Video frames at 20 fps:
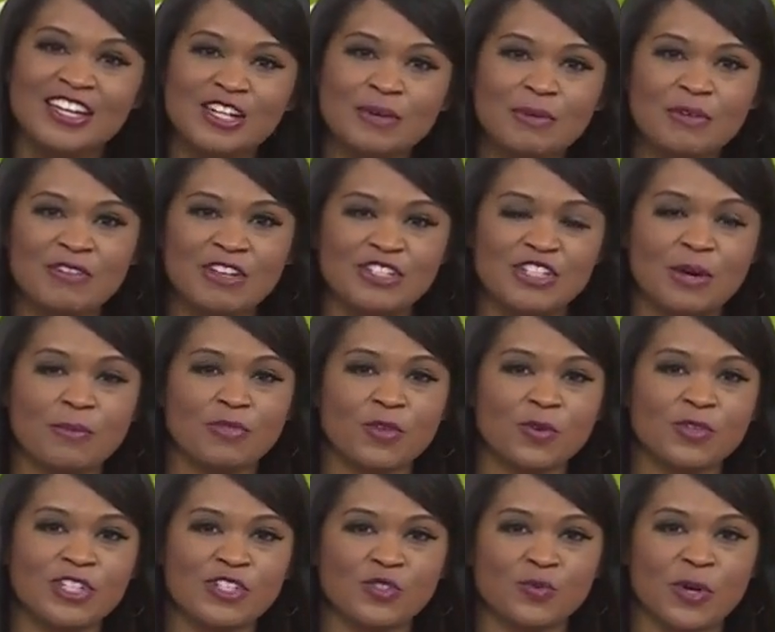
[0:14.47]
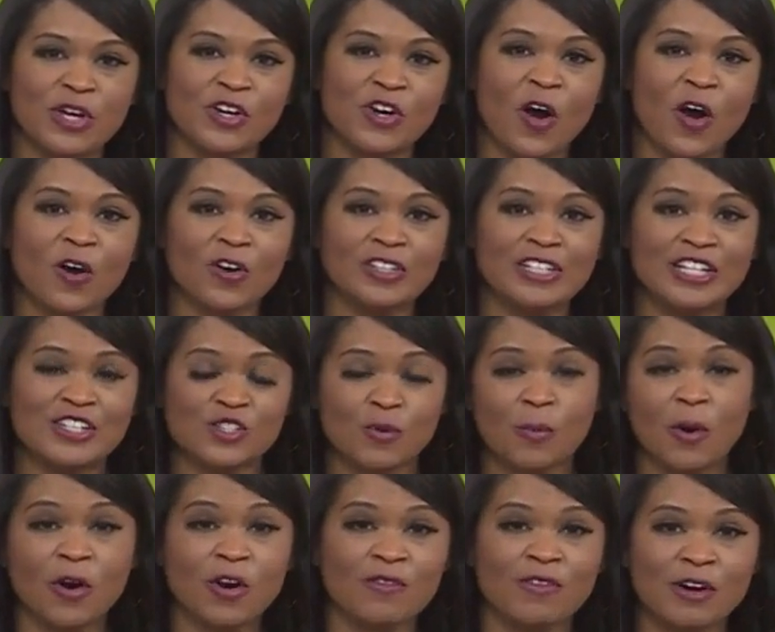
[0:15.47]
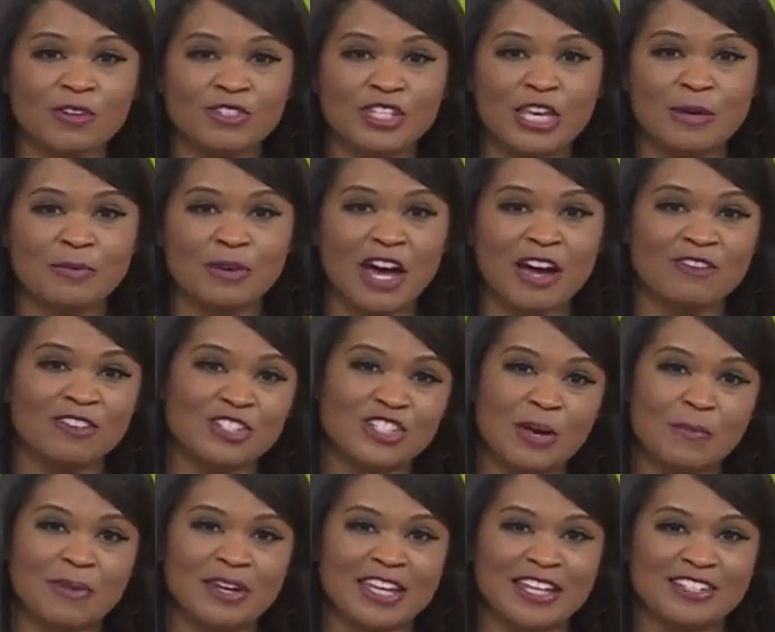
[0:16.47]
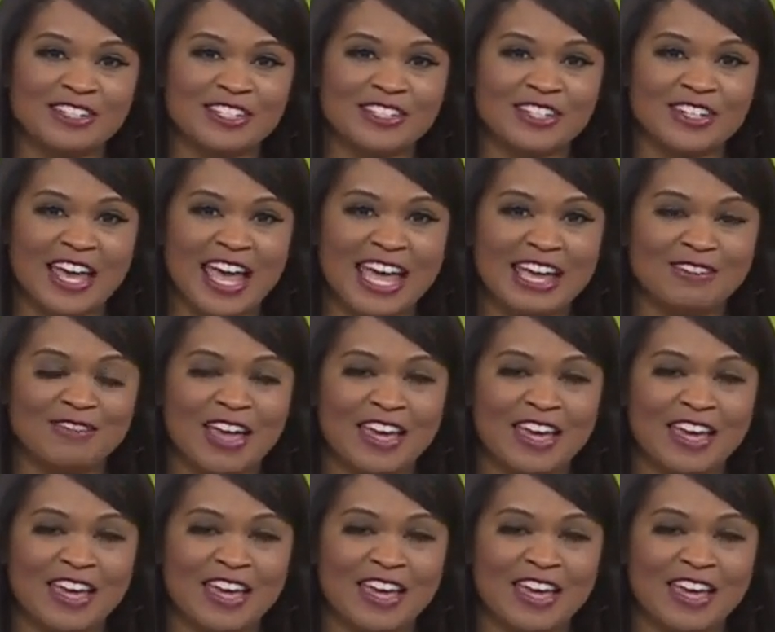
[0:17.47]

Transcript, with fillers: WVTM 13's Rick Karle is a part of our team coverage up in Indy today,